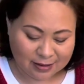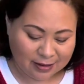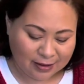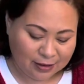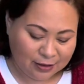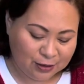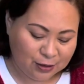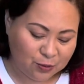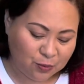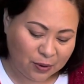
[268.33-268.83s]

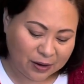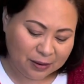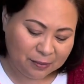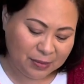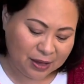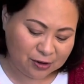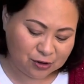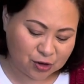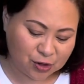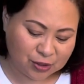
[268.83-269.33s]
You want to make
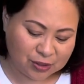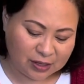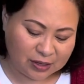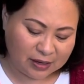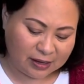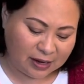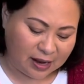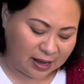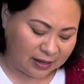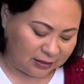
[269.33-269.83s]
sure that it
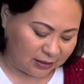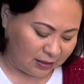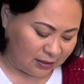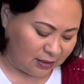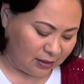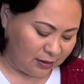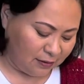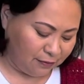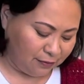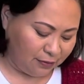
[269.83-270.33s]
has a ton
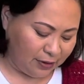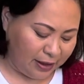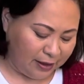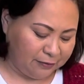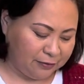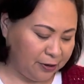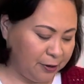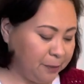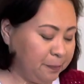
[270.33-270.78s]
of flavor.